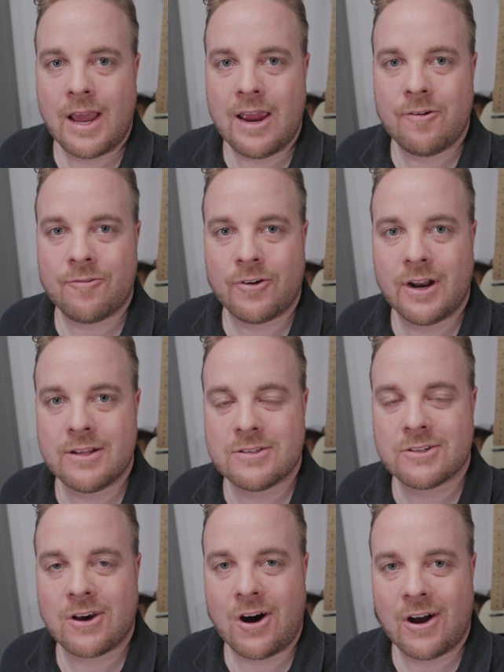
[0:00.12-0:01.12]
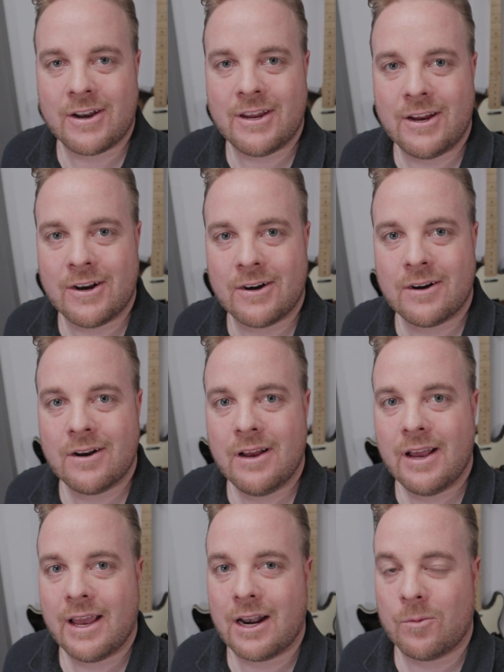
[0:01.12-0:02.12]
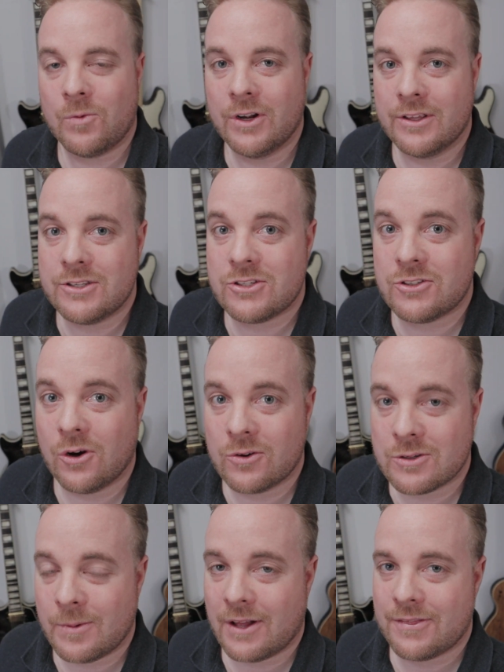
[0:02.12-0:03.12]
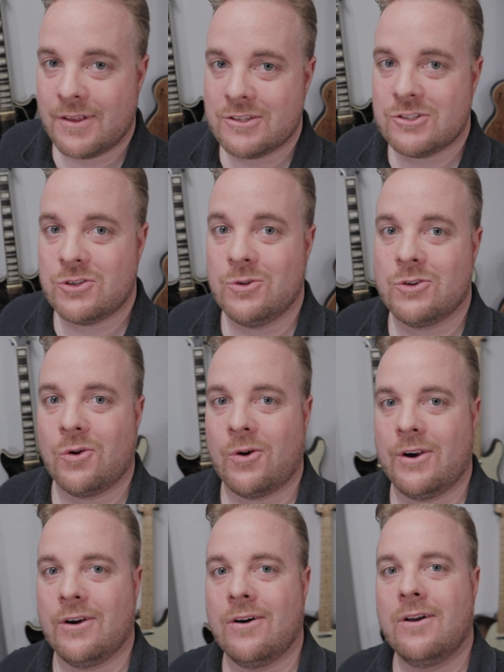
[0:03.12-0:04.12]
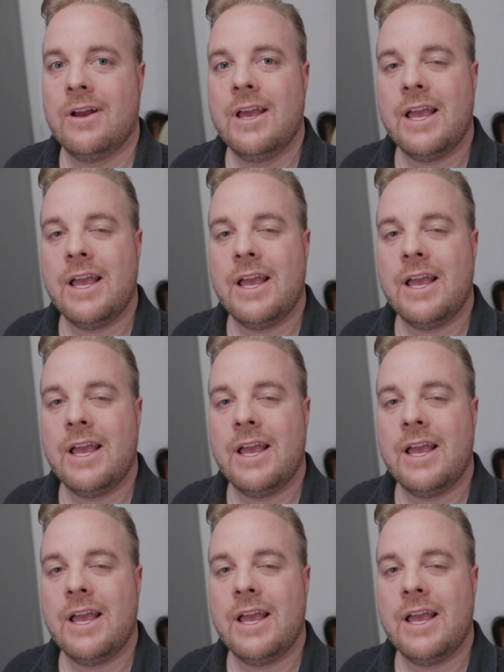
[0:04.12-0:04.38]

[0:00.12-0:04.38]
Hey friends, Kahn here, and I'm really stoked about this tutorial.